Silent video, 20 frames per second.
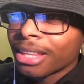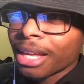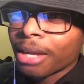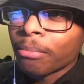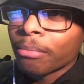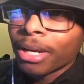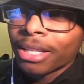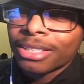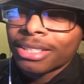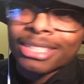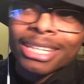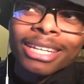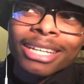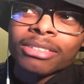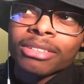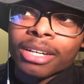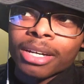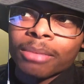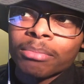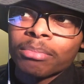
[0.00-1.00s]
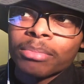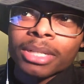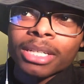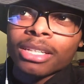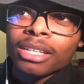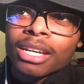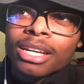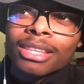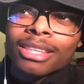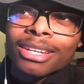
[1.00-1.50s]
like about to take a dump.
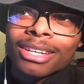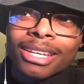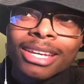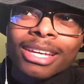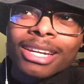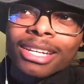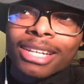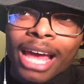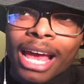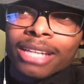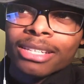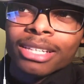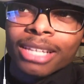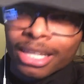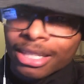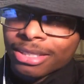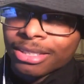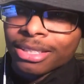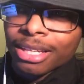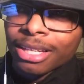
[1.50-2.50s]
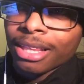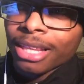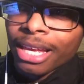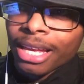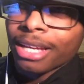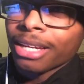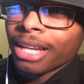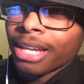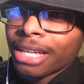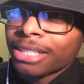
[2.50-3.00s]
But then again, it has like
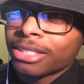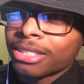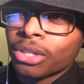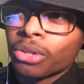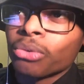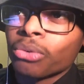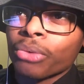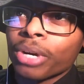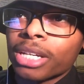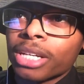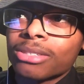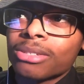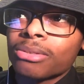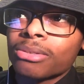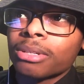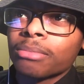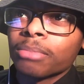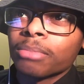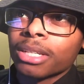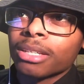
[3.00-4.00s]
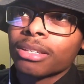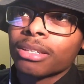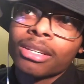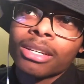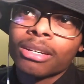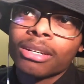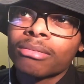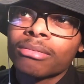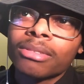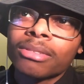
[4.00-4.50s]
like a nice little ring to it. But you
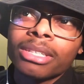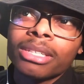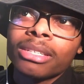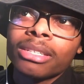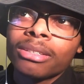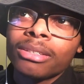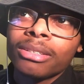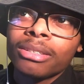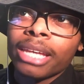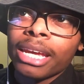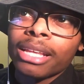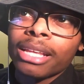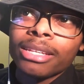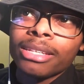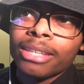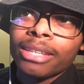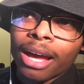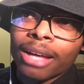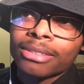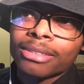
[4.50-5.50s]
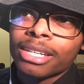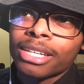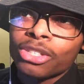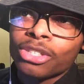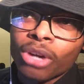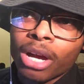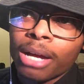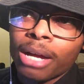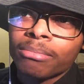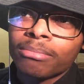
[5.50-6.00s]
know, daily Dontai
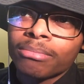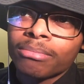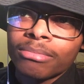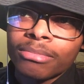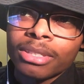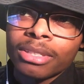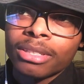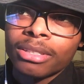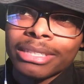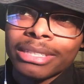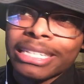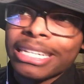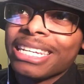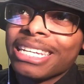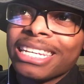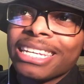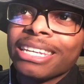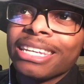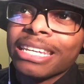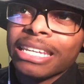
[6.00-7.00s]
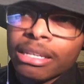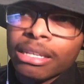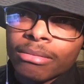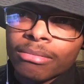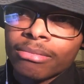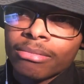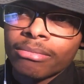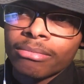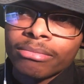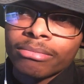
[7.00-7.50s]
drop, d
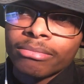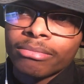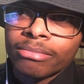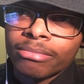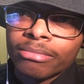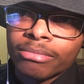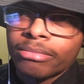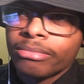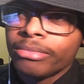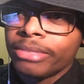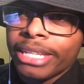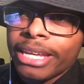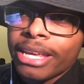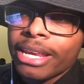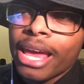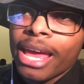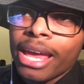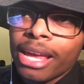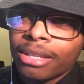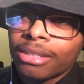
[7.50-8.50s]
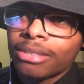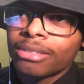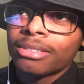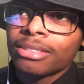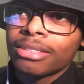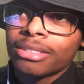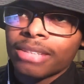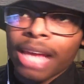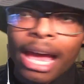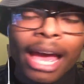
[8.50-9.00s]
D-Day.
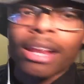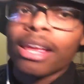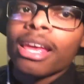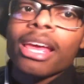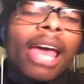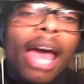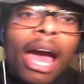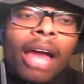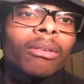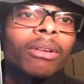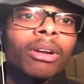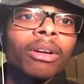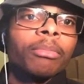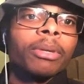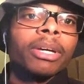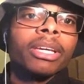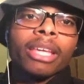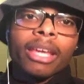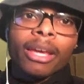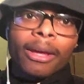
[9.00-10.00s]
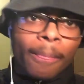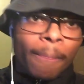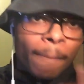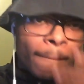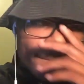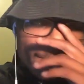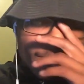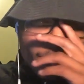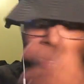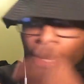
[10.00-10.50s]
I, I don't know, but yeah.
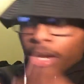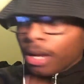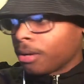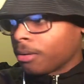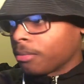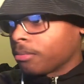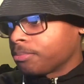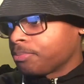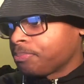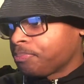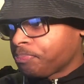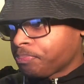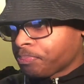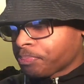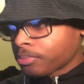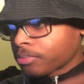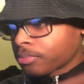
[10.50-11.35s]
Um,